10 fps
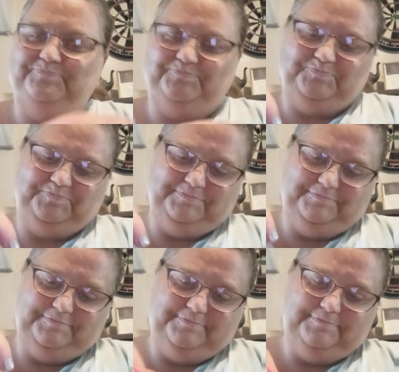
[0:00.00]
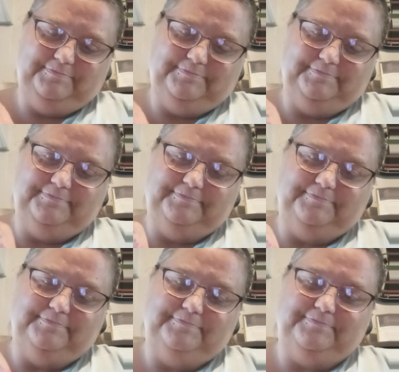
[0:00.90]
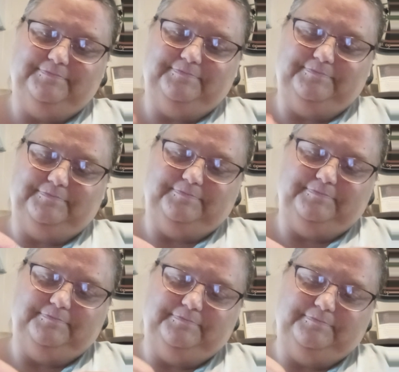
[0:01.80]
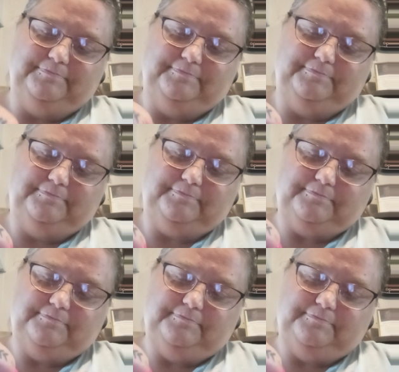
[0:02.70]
(no one is talking)